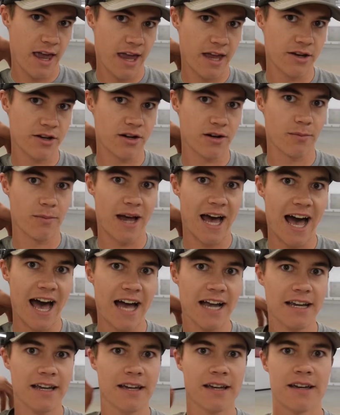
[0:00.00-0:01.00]
in your
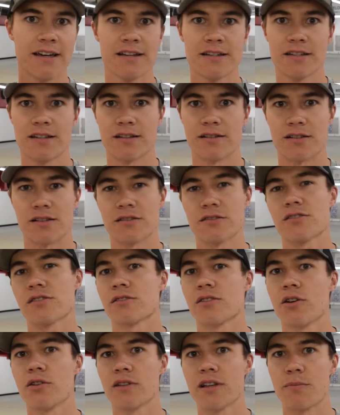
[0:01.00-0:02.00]
back to
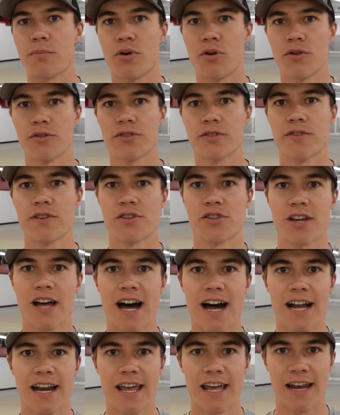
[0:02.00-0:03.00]
slowly pull through the
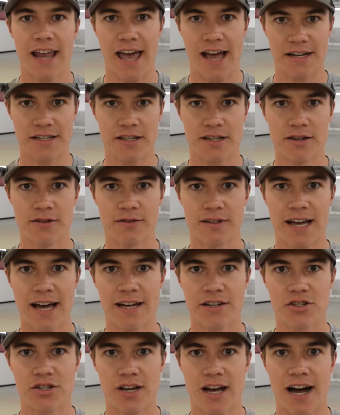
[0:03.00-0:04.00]
shot and execute
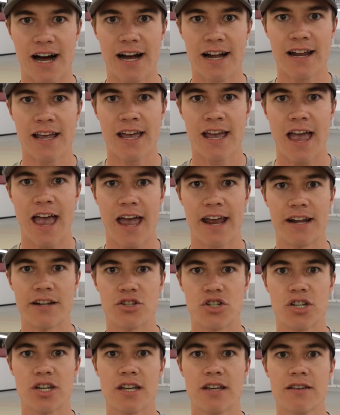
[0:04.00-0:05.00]
that shot and
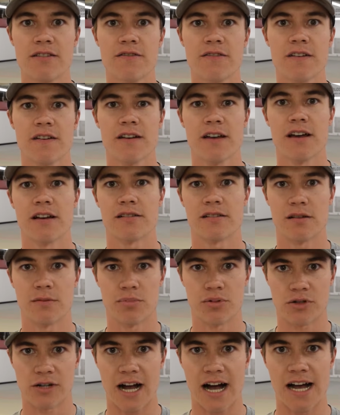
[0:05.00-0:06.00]
achieve a
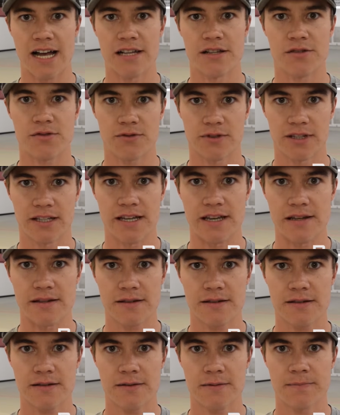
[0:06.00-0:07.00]
surprise
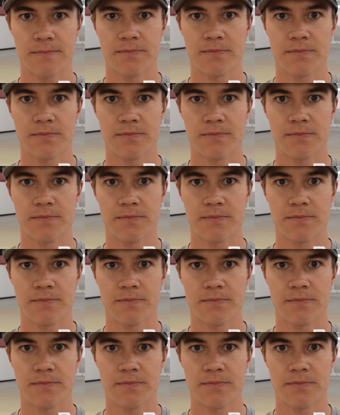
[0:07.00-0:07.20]
release.